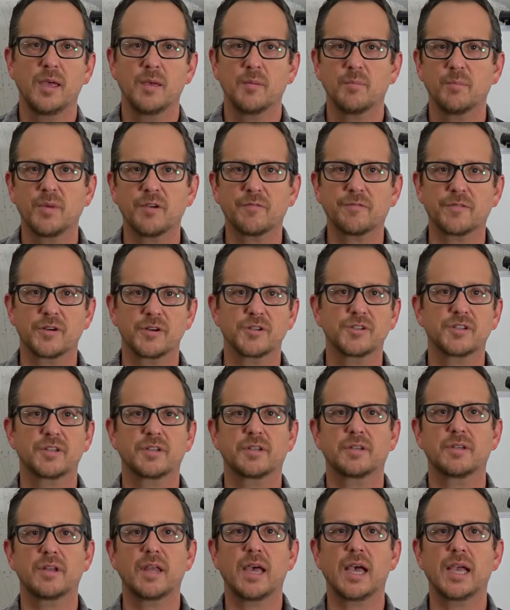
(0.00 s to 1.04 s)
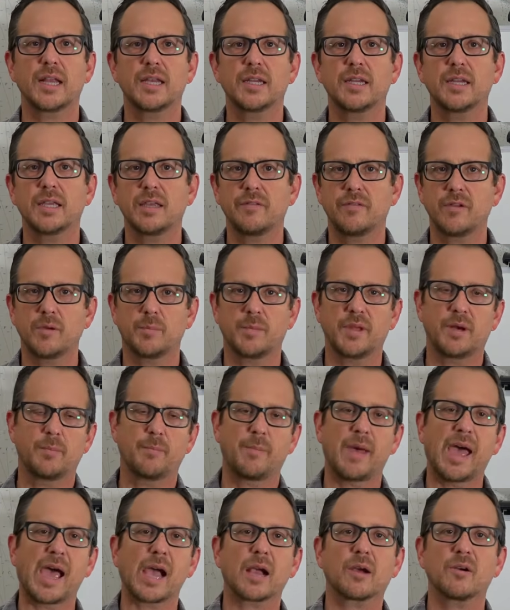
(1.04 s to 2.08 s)
But first, I need to give you a bit of
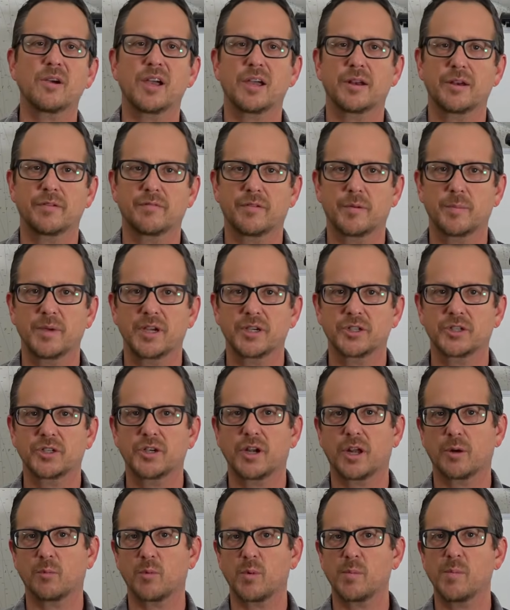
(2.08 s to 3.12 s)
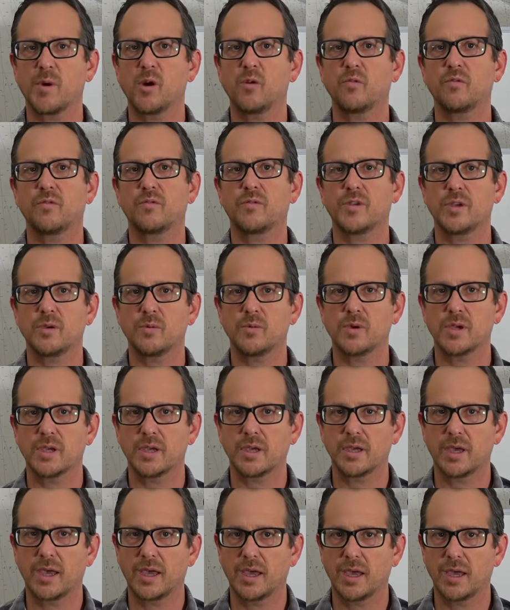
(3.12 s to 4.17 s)
background information on remote
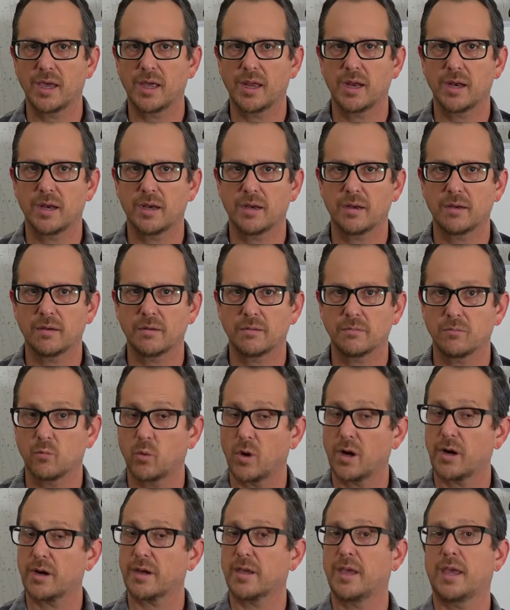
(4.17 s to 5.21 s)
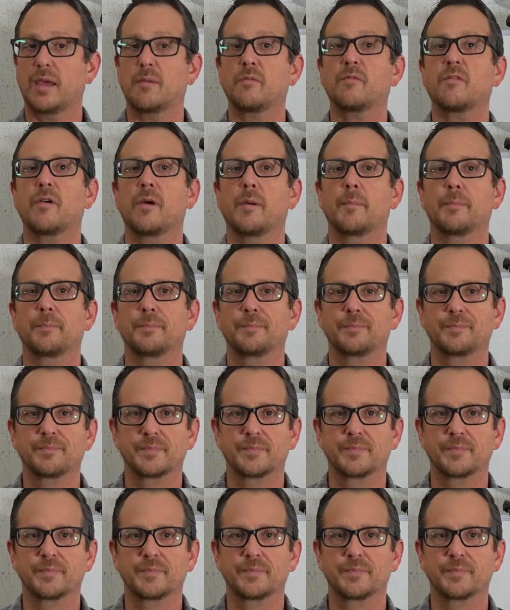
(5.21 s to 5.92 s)
viewing and where it came from.